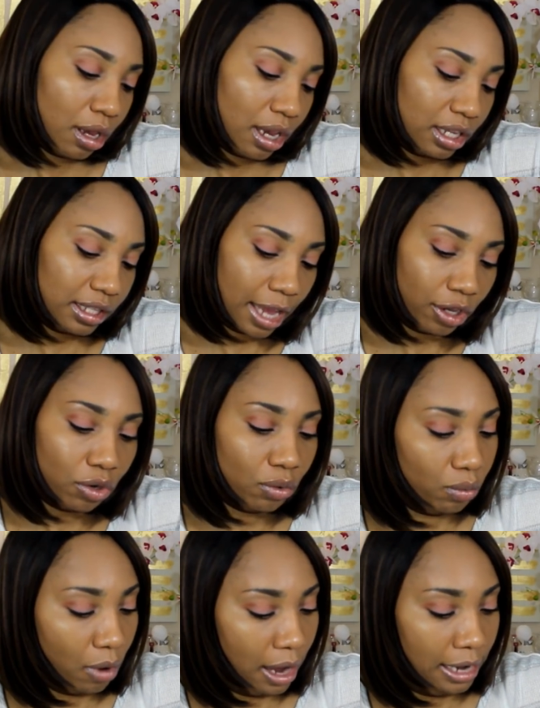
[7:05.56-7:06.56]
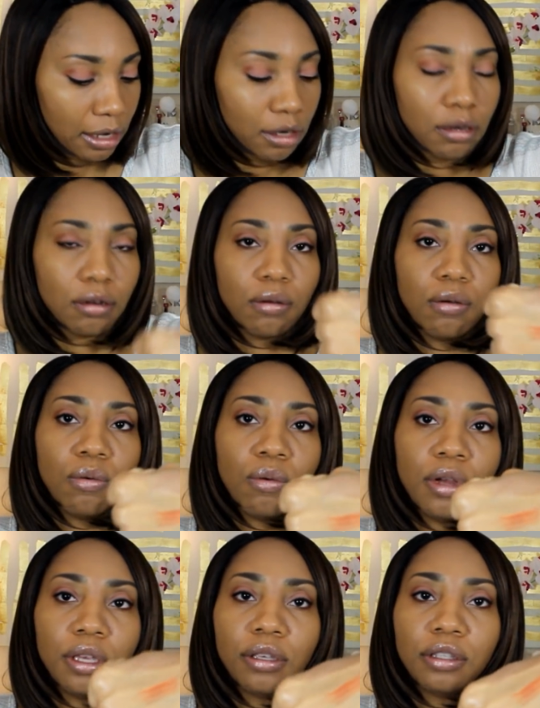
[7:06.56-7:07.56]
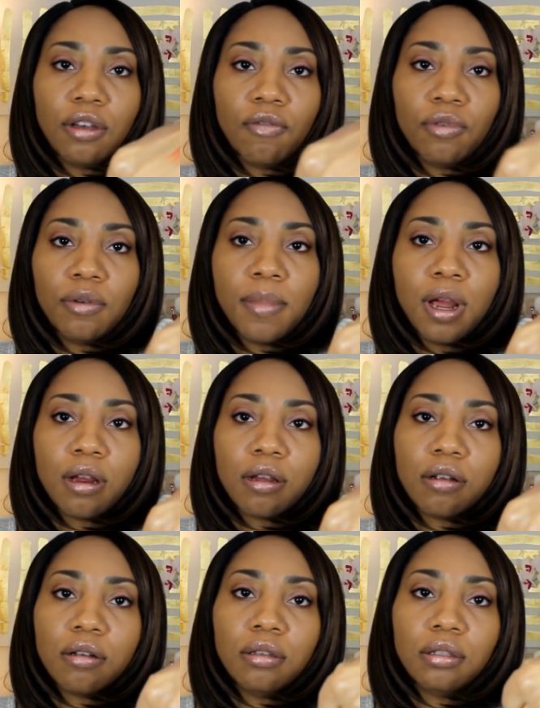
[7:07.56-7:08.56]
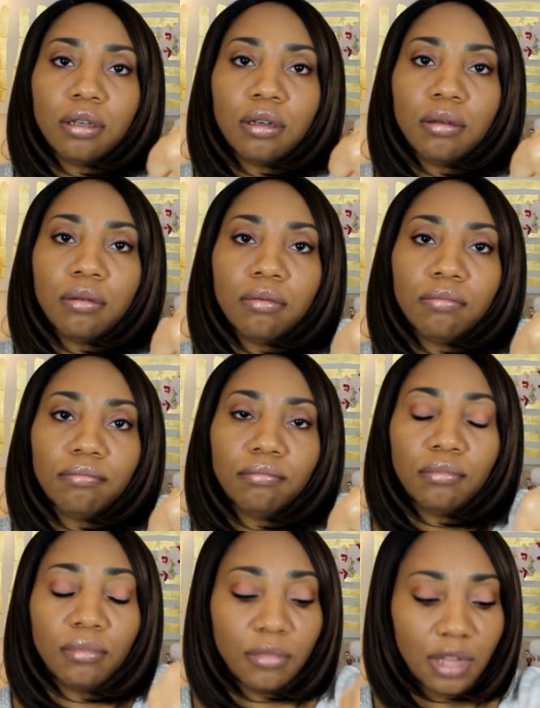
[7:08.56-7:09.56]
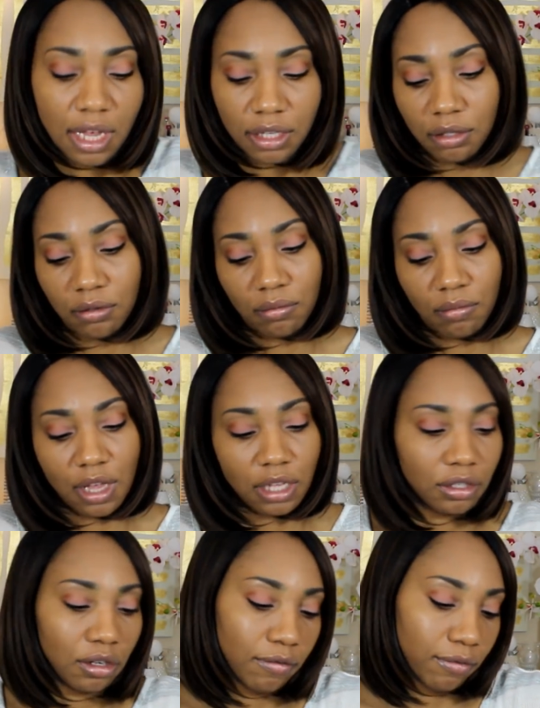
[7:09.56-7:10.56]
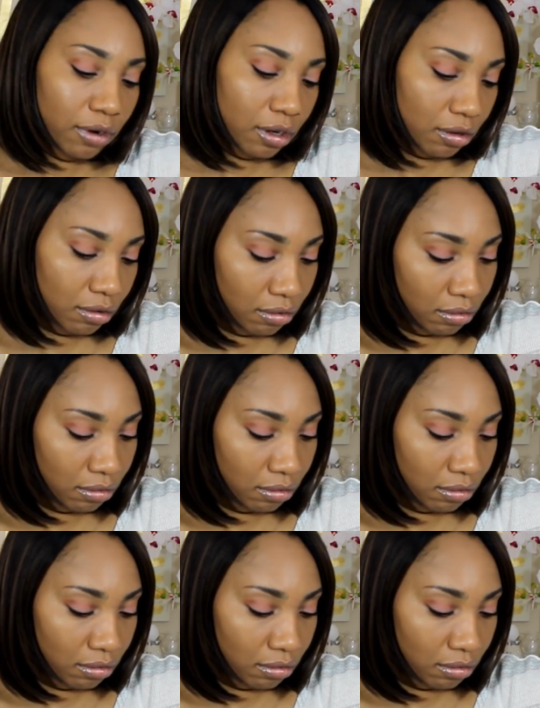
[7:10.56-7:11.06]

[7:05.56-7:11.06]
It's like you writing on yourself with a marker. So that's different.